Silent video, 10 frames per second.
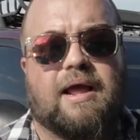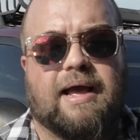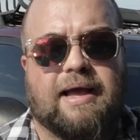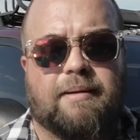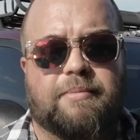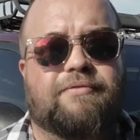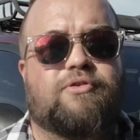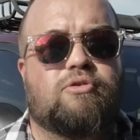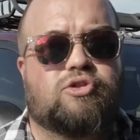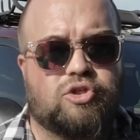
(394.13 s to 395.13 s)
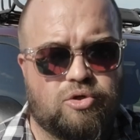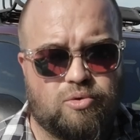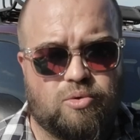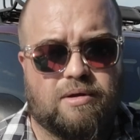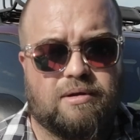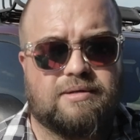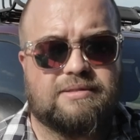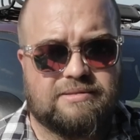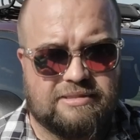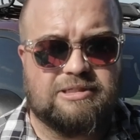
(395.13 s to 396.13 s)
But if you do
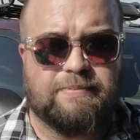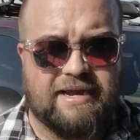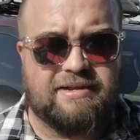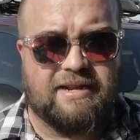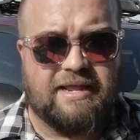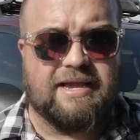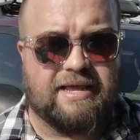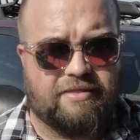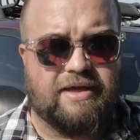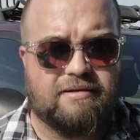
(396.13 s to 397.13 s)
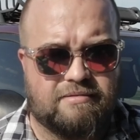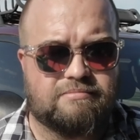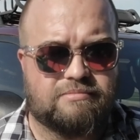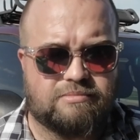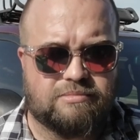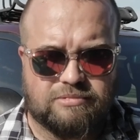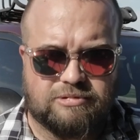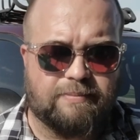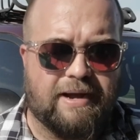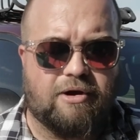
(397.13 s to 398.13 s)
suspect any kind of that
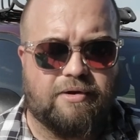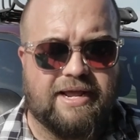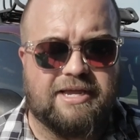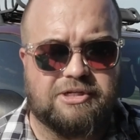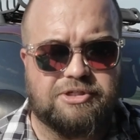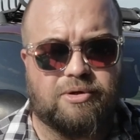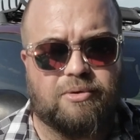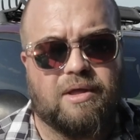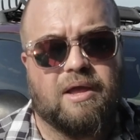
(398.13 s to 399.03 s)
spine or neck issue,